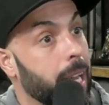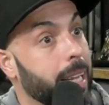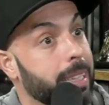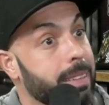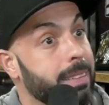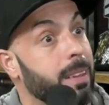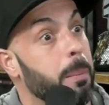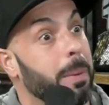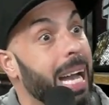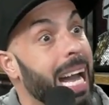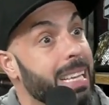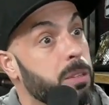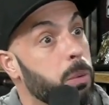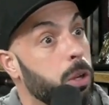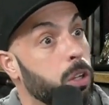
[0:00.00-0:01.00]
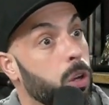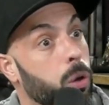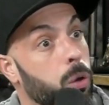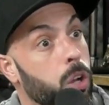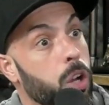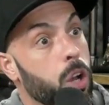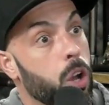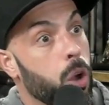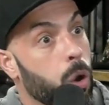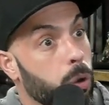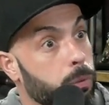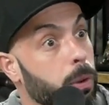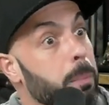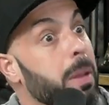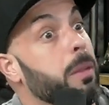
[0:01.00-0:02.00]
Like, there's some guys who I know
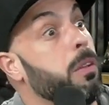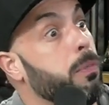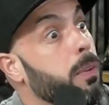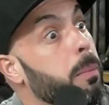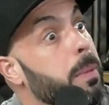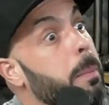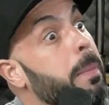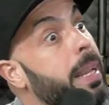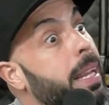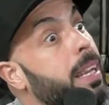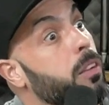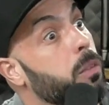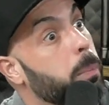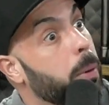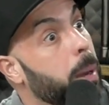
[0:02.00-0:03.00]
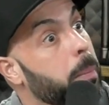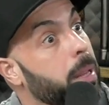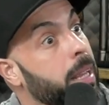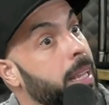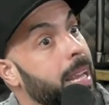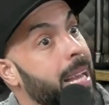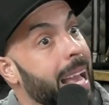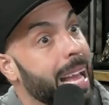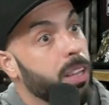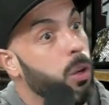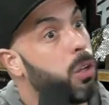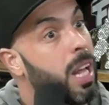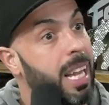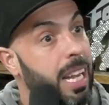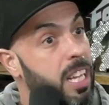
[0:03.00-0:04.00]
from Dominican Republic, and
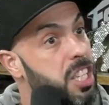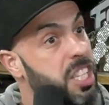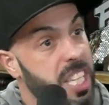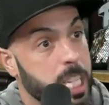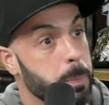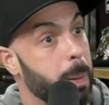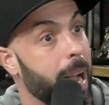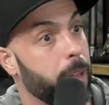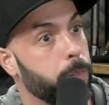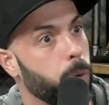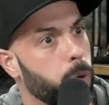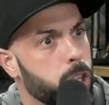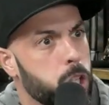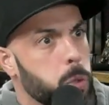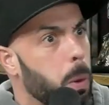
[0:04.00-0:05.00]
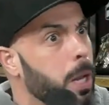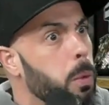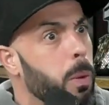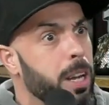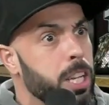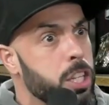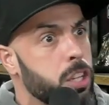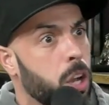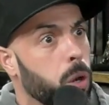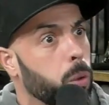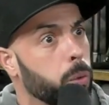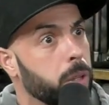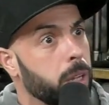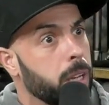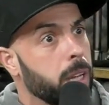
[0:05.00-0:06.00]
they'll get like a six pack thrown in 21 years
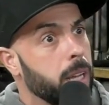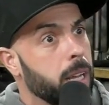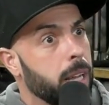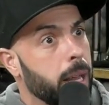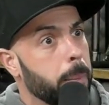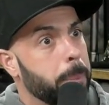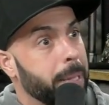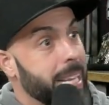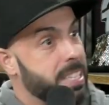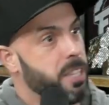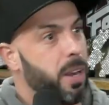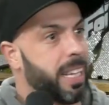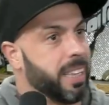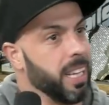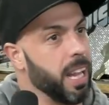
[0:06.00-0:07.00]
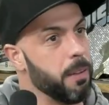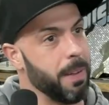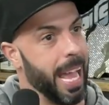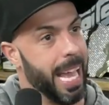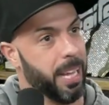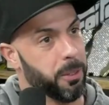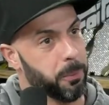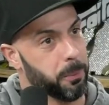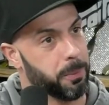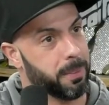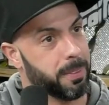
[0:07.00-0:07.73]
old. But they still got the love handles.